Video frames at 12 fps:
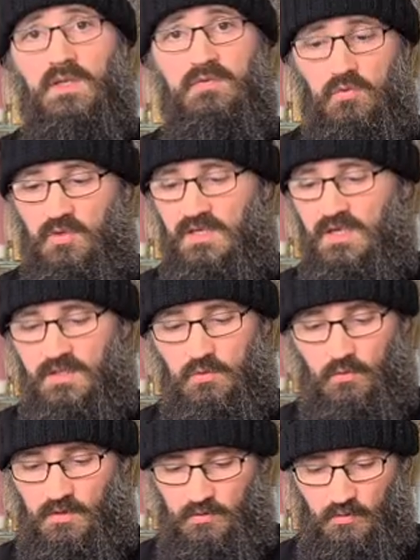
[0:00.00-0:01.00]
if you need
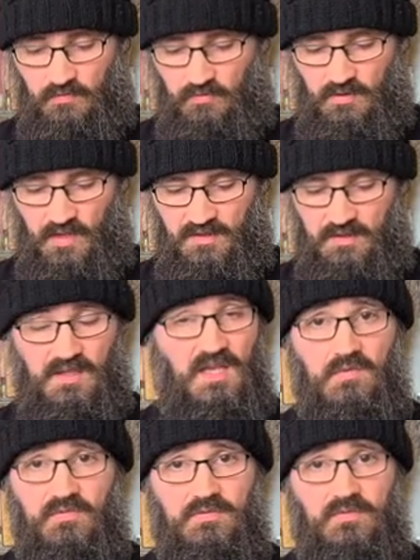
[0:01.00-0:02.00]
one, or if you'd like a
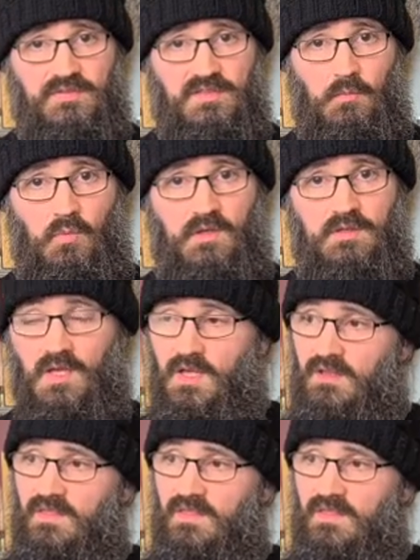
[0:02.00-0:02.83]
gift for someone,